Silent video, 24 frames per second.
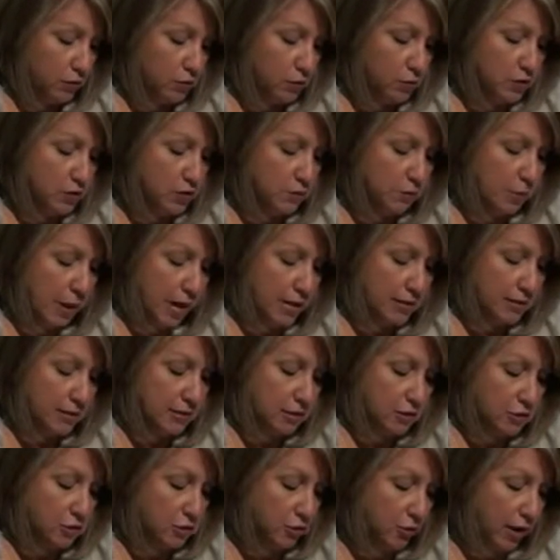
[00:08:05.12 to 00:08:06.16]
The first
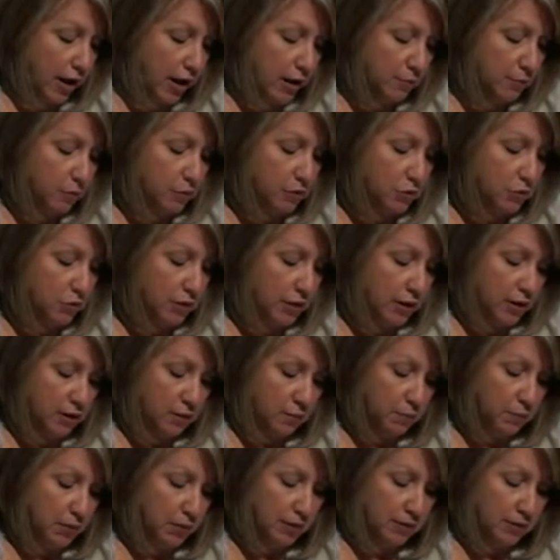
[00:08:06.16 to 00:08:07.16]
response is you're able to